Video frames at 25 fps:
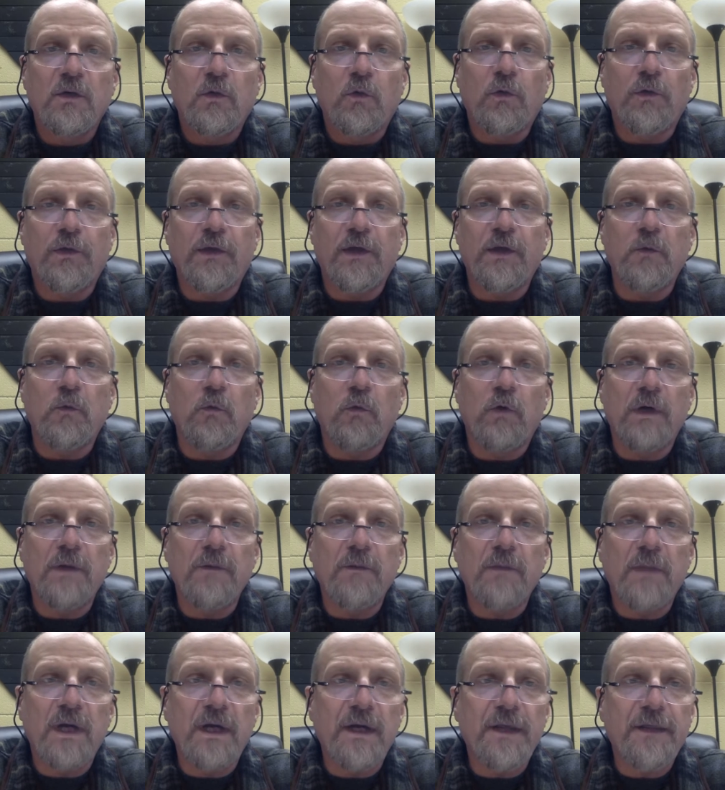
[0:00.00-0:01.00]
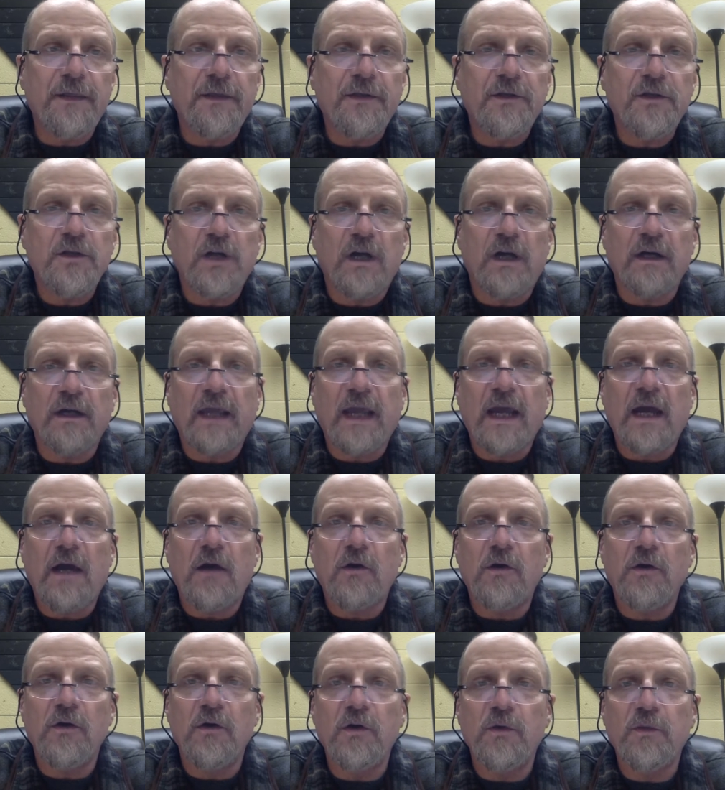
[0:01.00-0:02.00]
Within 1 month, John
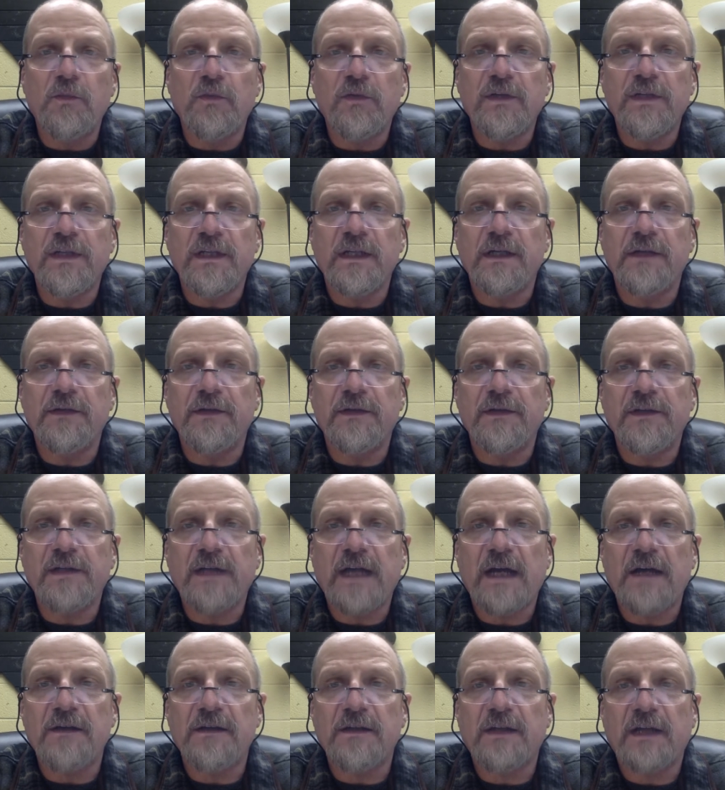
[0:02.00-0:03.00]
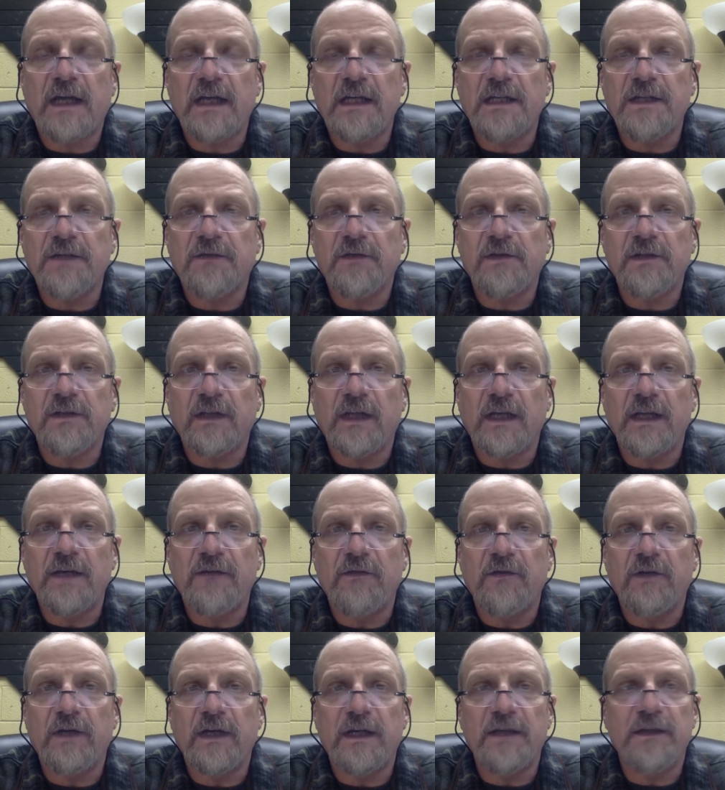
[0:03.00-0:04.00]
Calhoun presented the South's case for
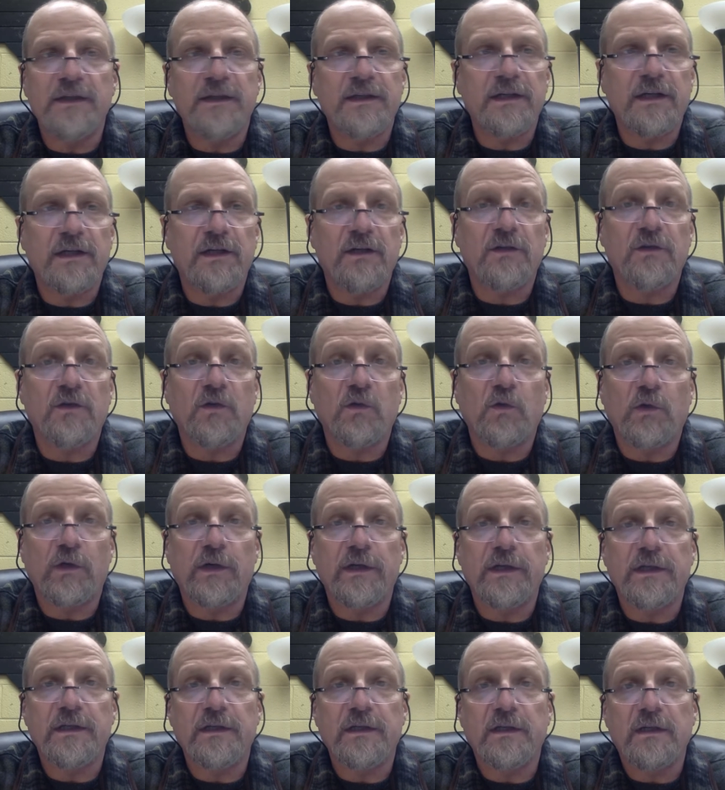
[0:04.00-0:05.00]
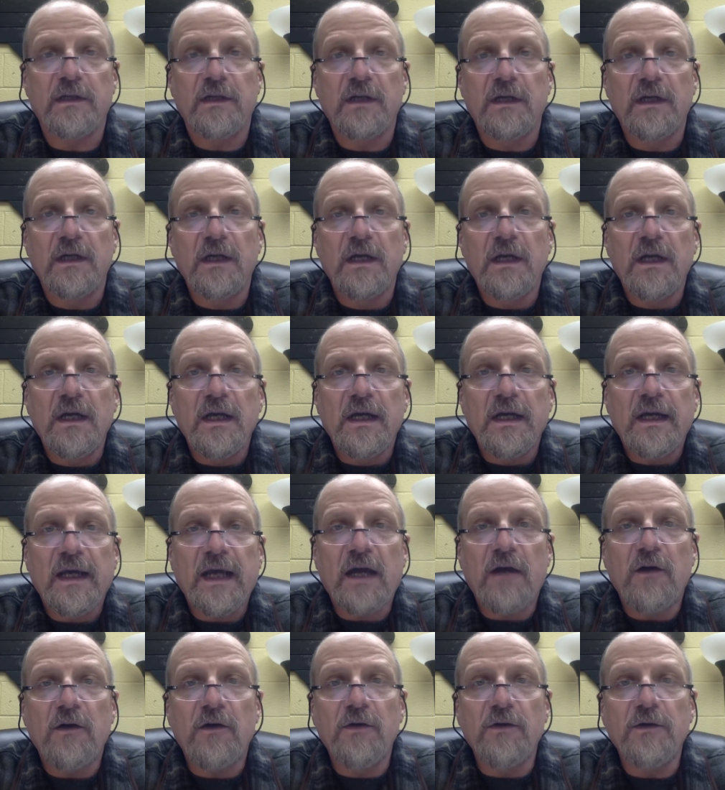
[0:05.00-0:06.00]
slavery in the territories.
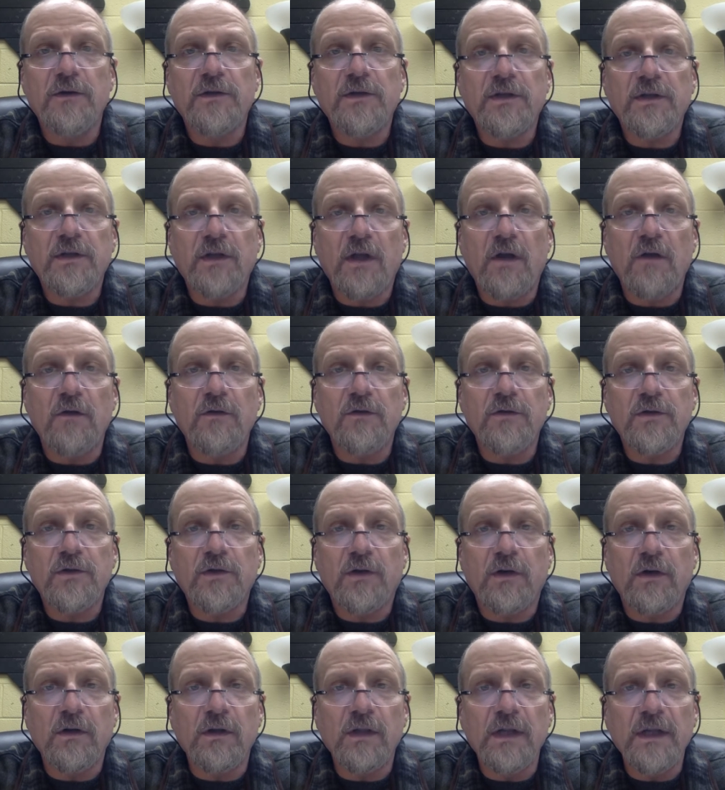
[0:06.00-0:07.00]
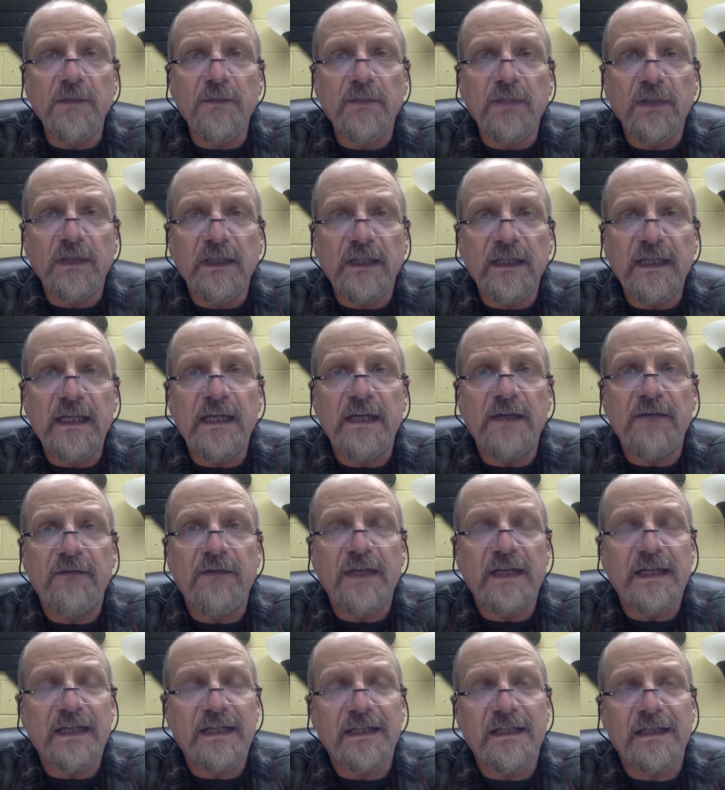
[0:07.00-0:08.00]
Calhoun strongly believed
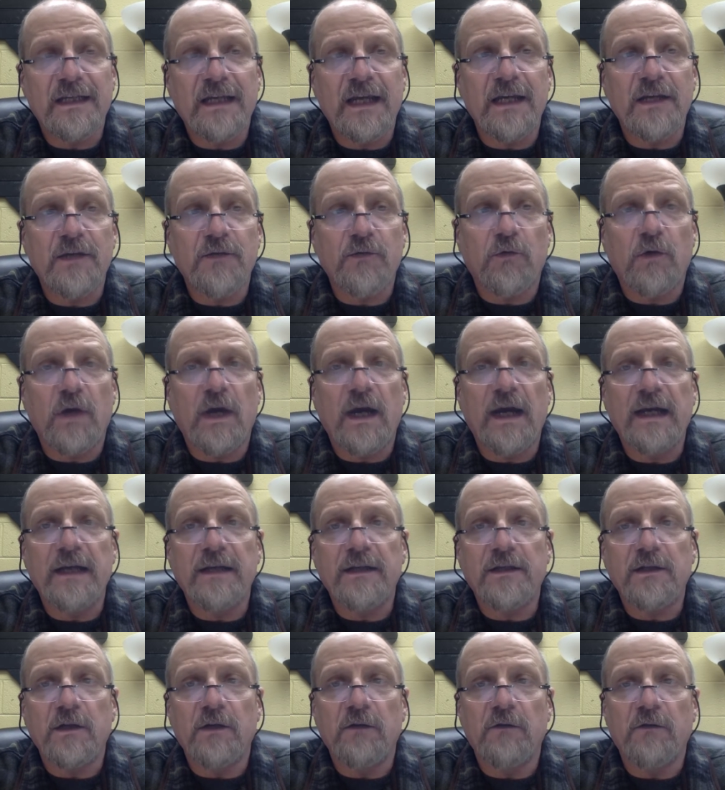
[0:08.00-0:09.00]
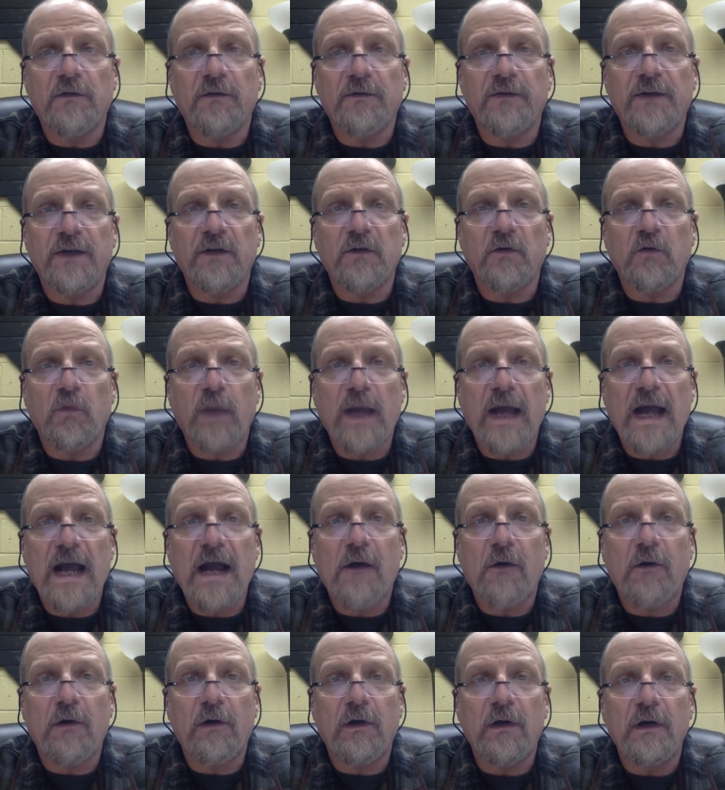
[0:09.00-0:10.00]
in states' rights over federal
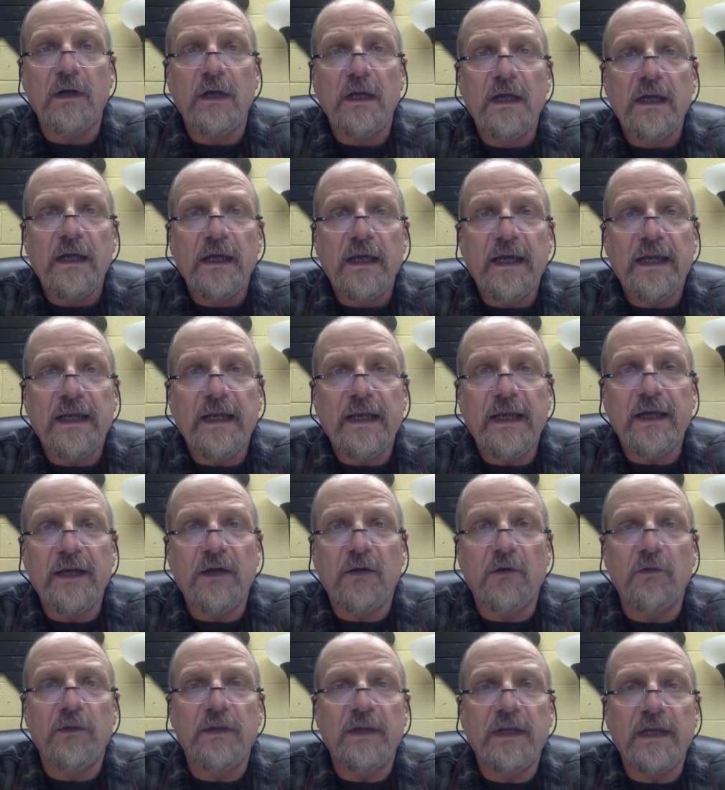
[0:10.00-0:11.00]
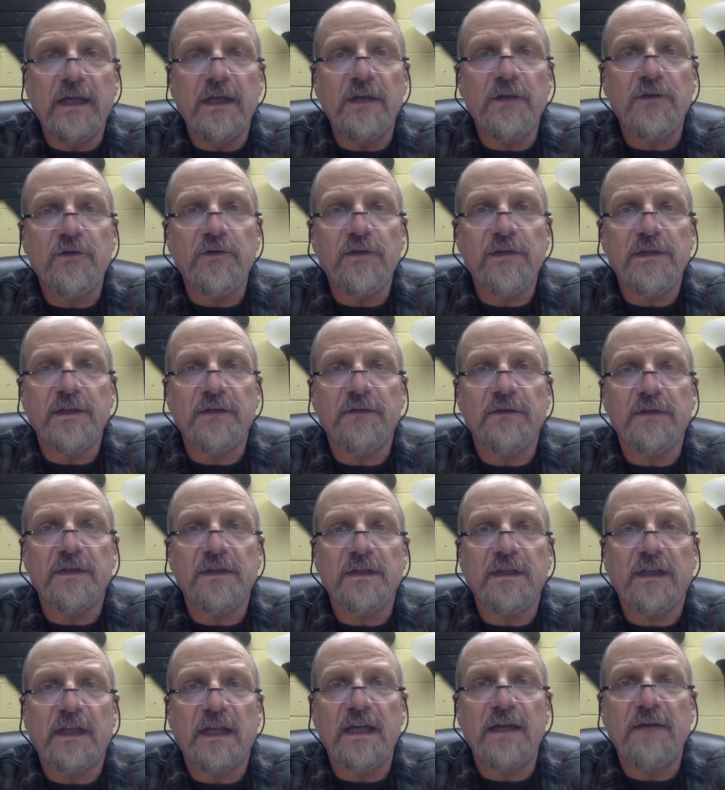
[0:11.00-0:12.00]
power and held the interest of the
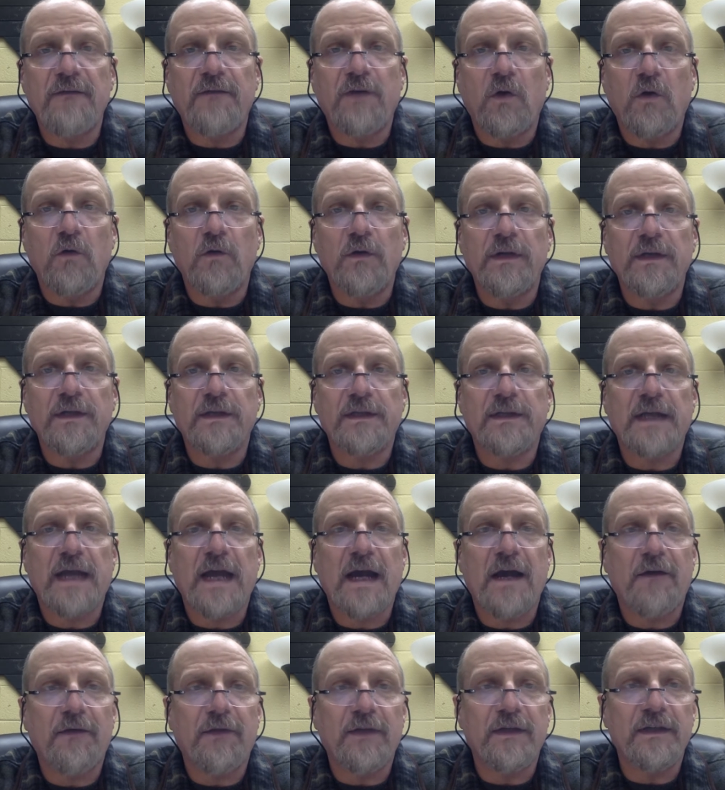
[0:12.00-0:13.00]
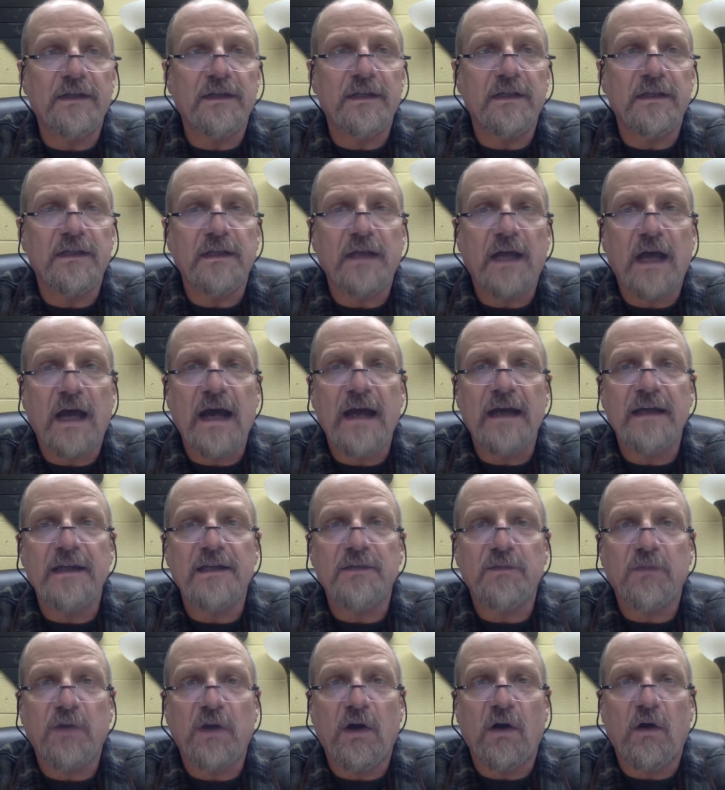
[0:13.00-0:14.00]
slave-holding South as his
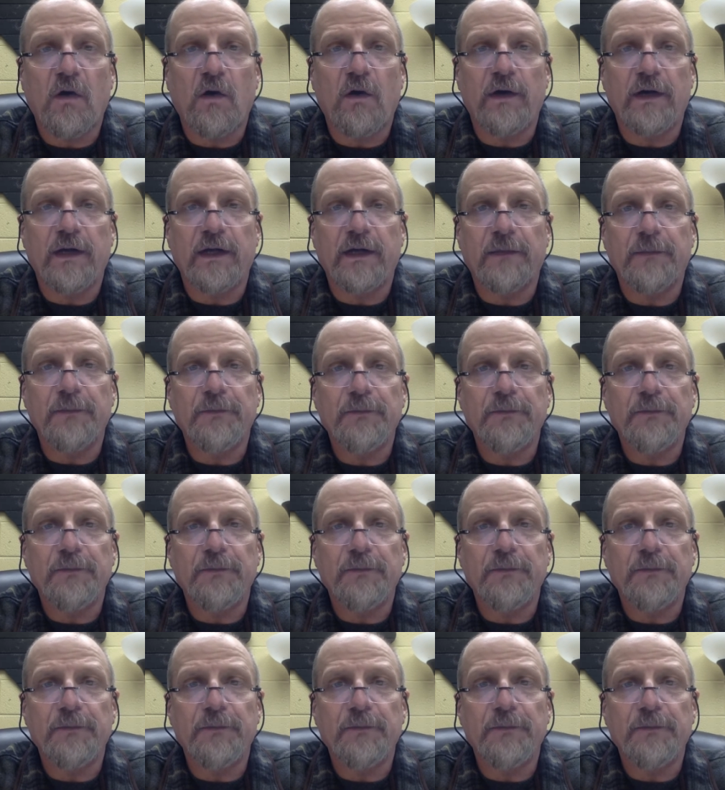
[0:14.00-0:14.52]
highest priority.